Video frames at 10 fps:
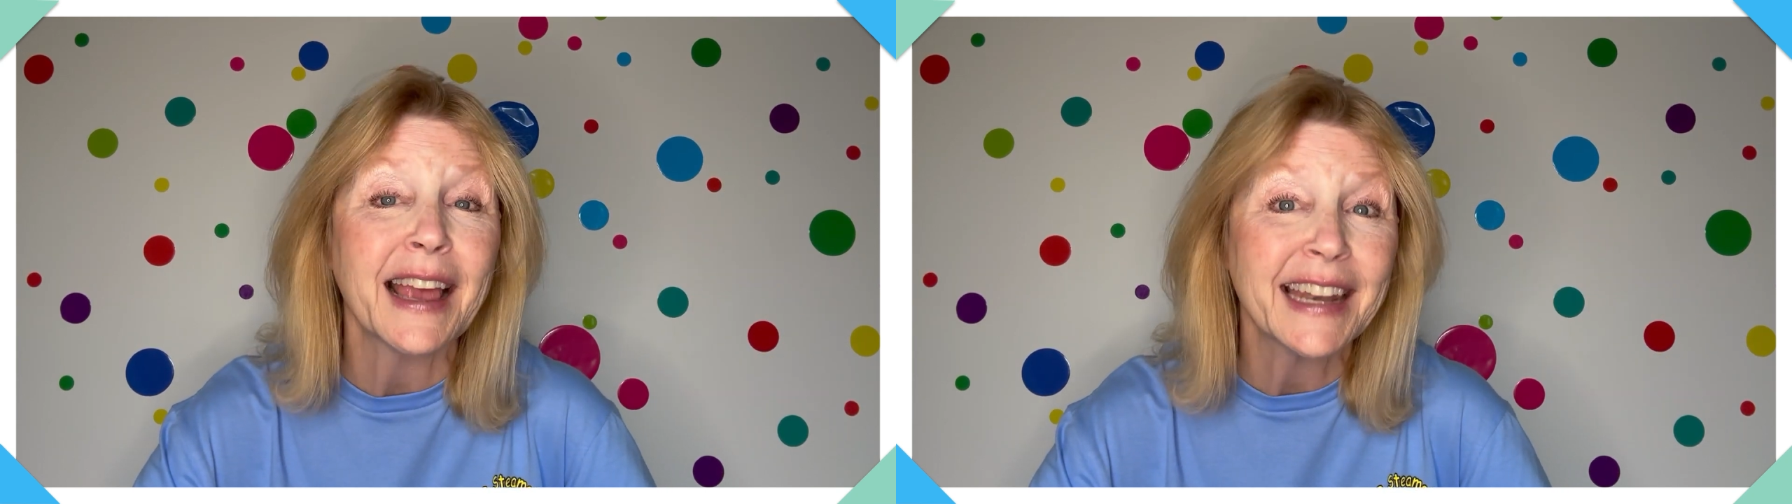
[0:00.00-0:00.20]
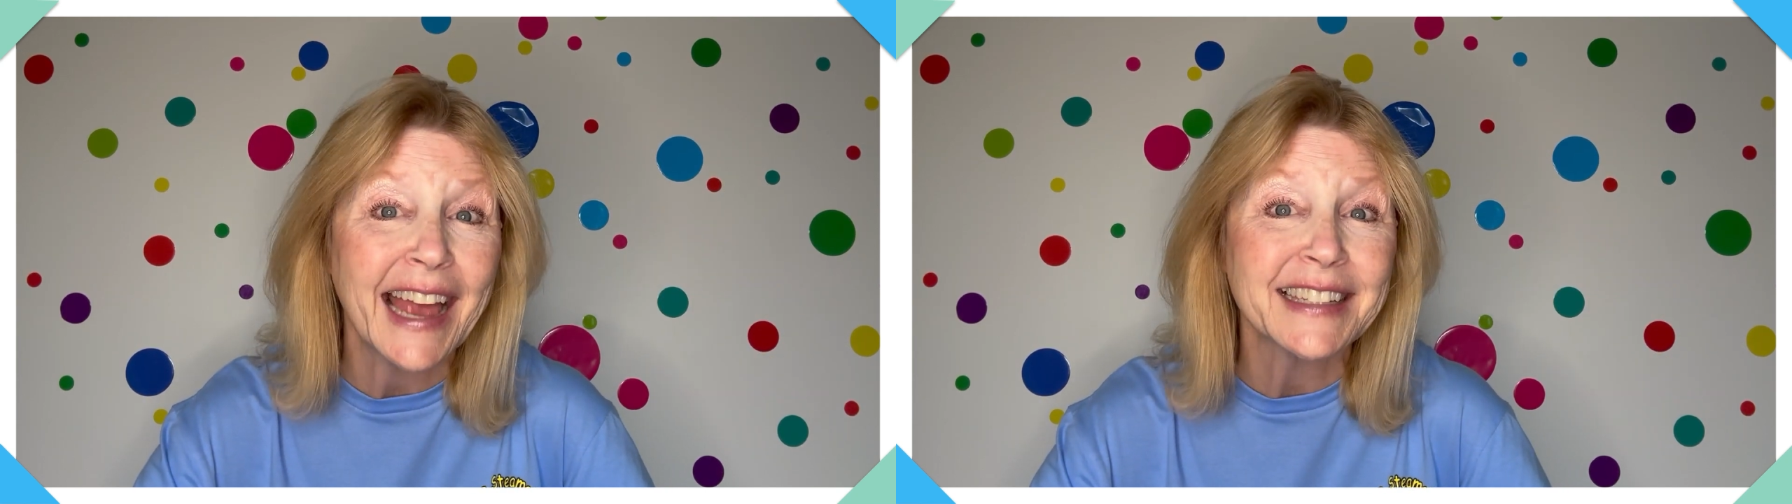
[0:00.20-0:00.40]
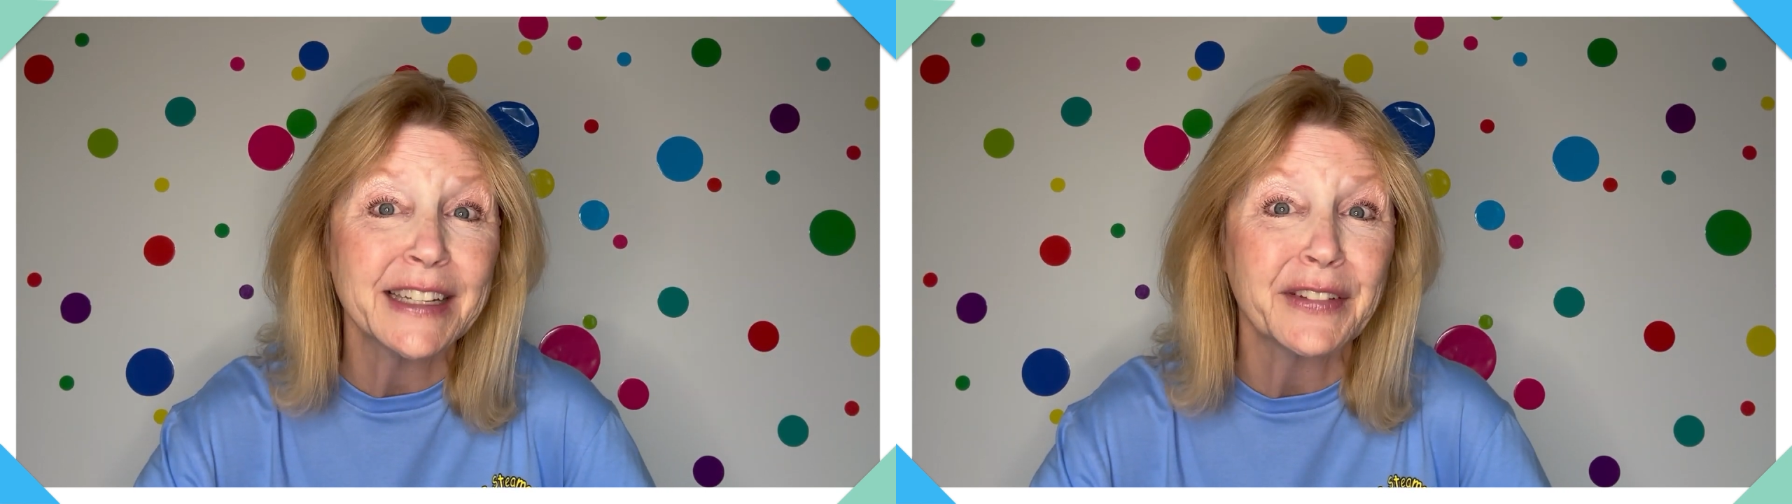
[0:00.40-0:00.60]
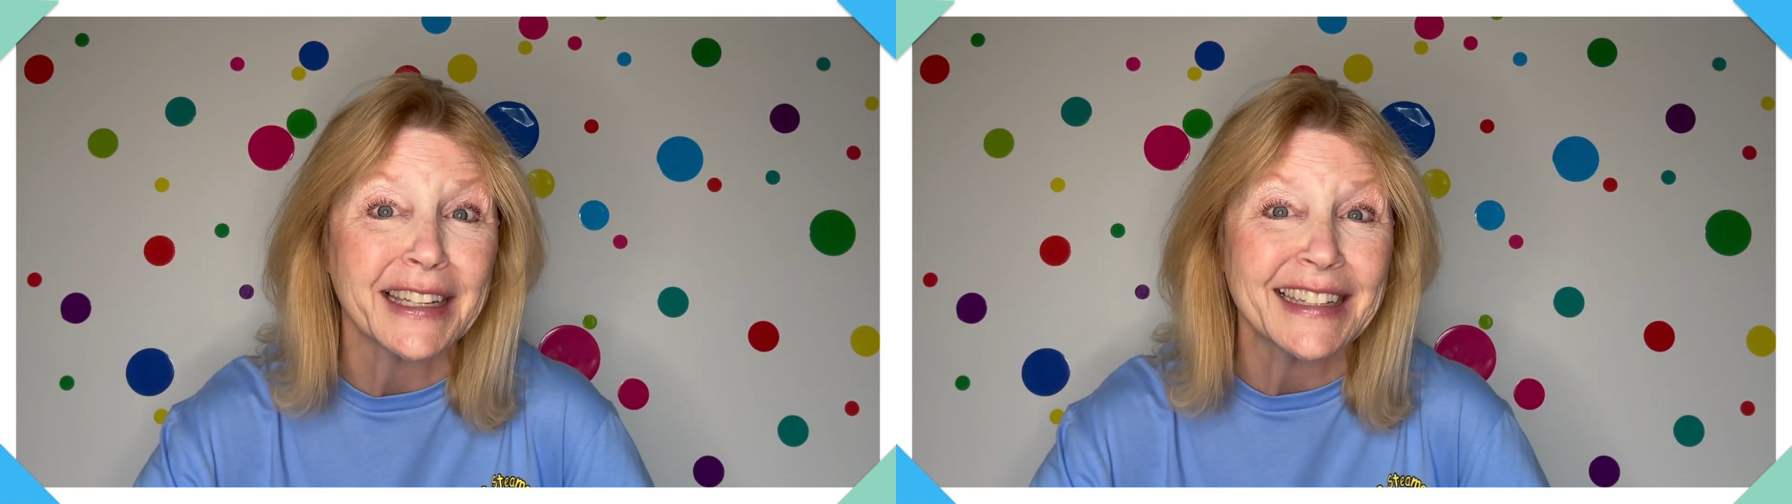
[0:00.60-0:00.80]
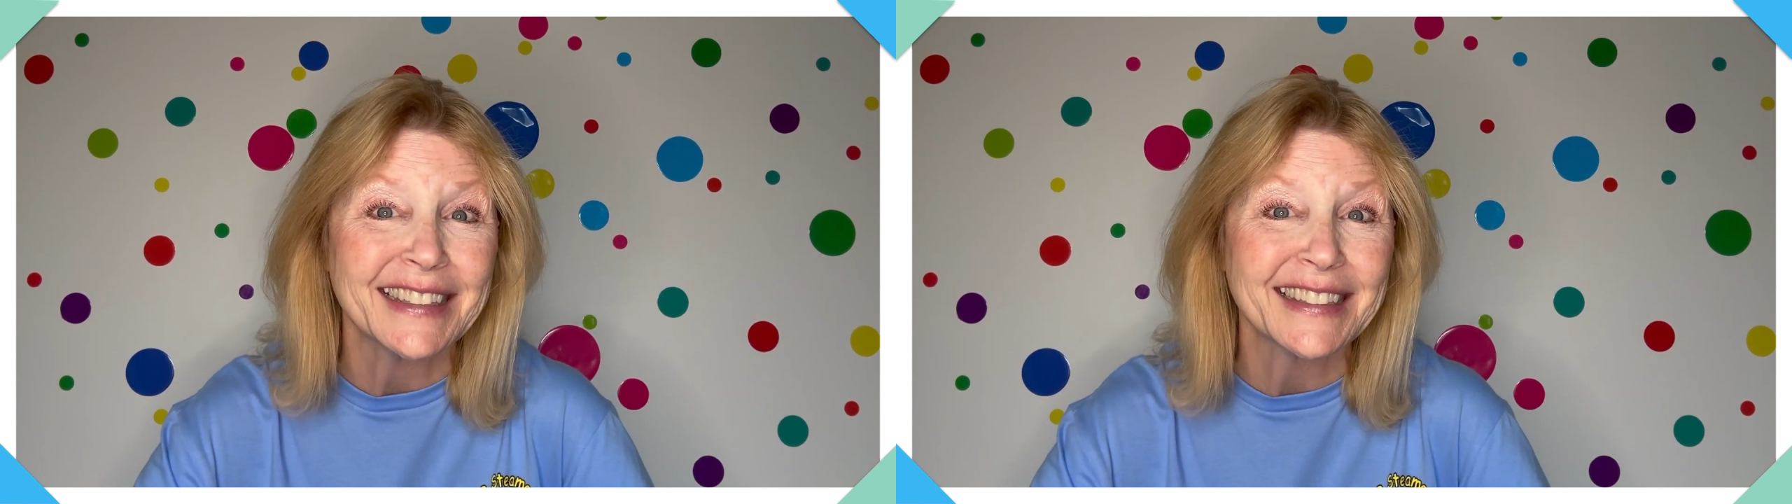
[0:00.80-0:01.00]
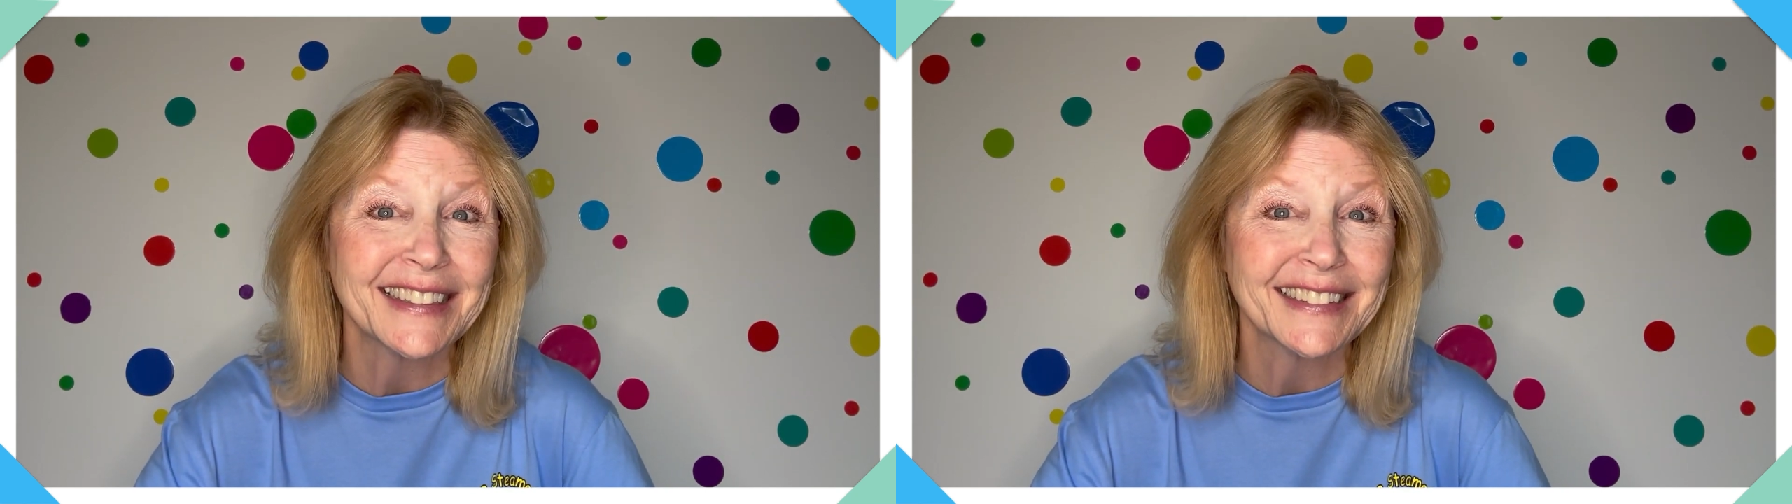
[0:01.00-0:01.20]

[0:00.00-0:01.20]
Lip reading: and activities.